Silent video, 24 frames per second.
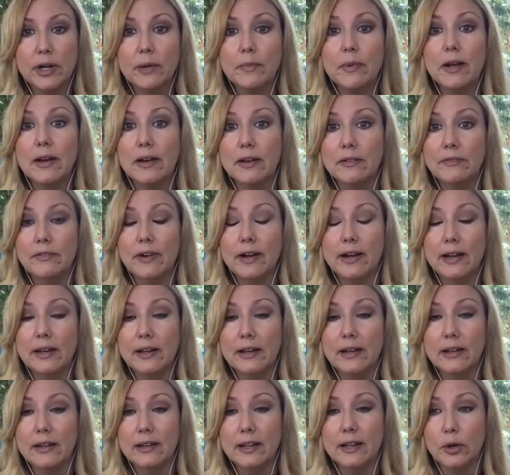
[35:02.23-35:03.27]
recommend
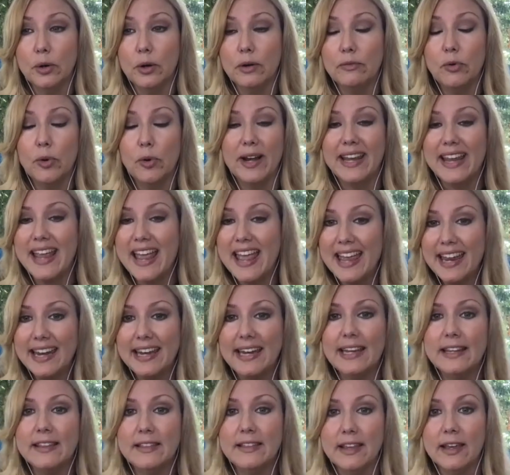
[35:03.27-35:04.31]
invite, you know, avoiding
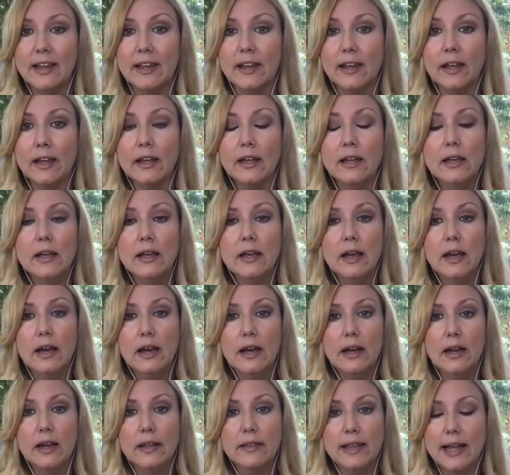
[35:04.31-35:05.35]
anything
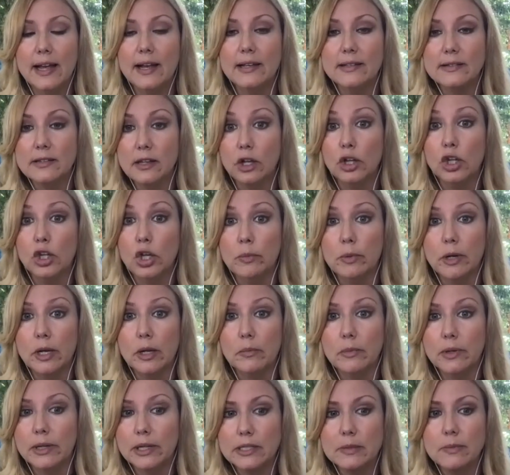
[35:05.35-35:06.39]
uh, that has
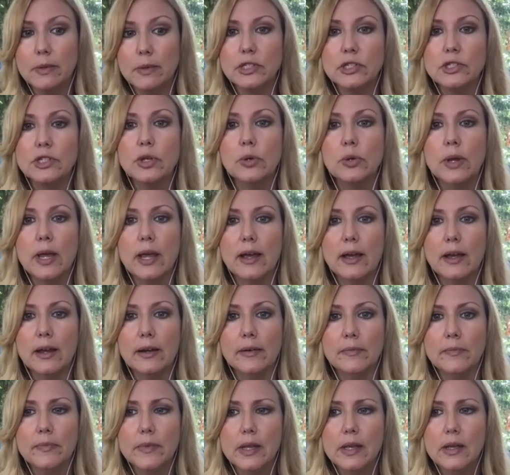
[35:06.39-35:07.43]
aluminum, like as much as you
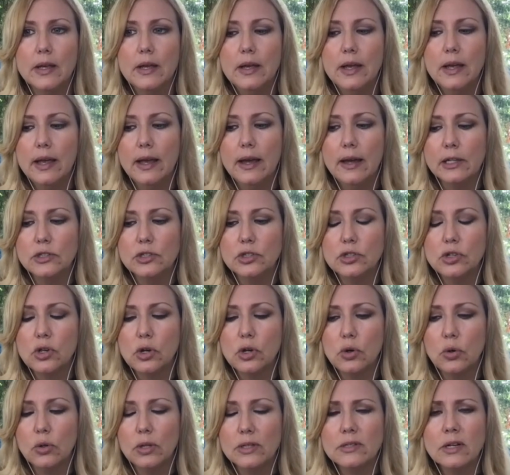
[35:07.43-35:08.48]
can. And
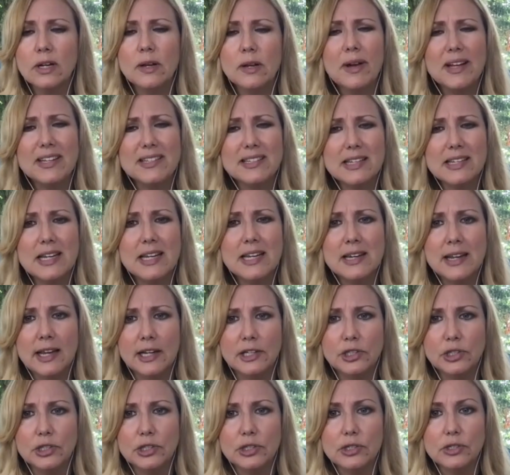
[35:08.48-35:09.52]
so let's talk about
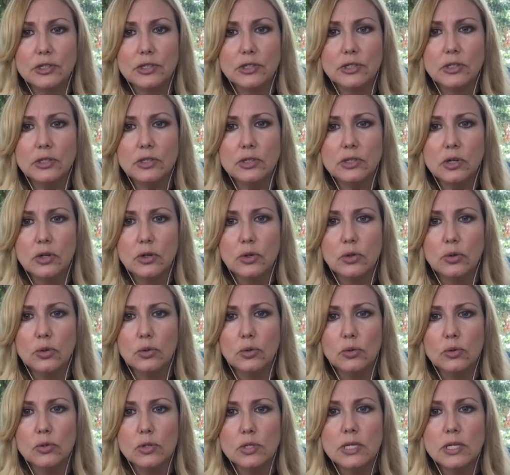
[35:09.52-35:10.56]
teenagers.
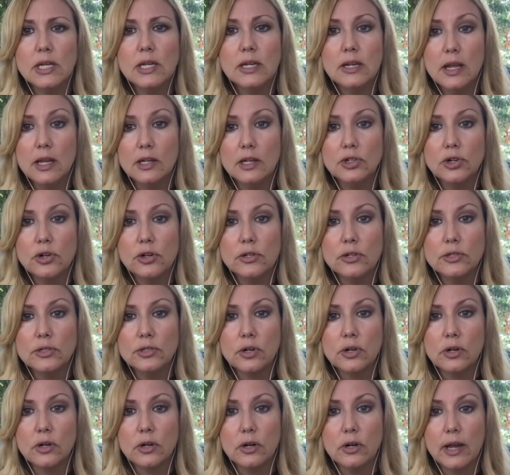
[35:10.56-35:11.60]
So
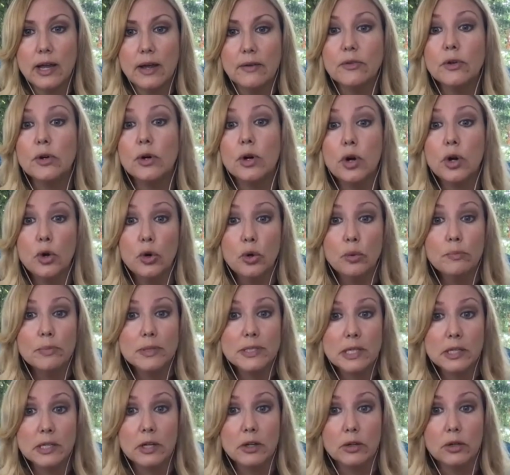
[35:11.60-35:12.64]
teenagers are, have their own
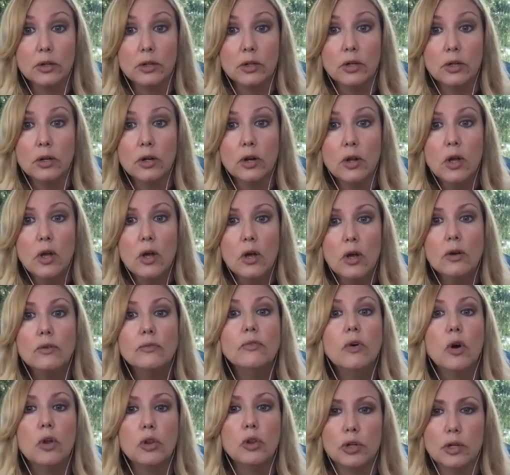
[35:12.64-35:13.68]
particular
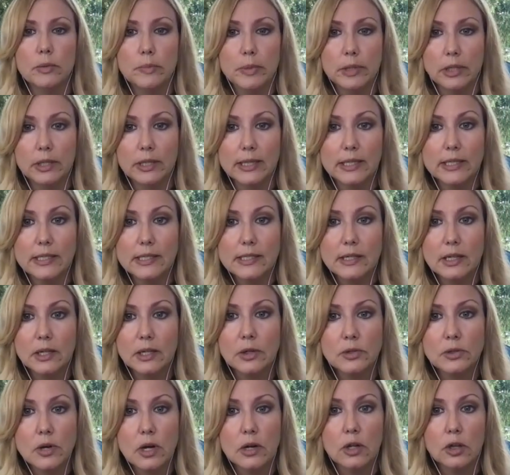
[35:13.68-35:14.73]
vulnerabilities.
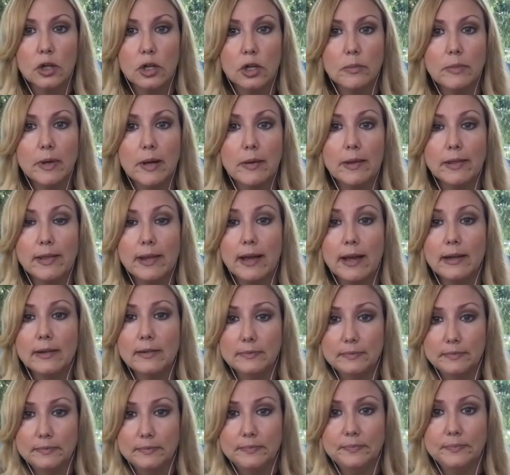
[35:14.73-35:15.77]
Can you talk a little about
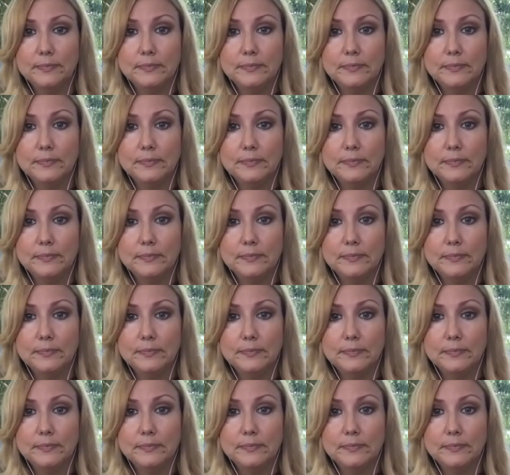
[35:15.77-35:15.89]
that?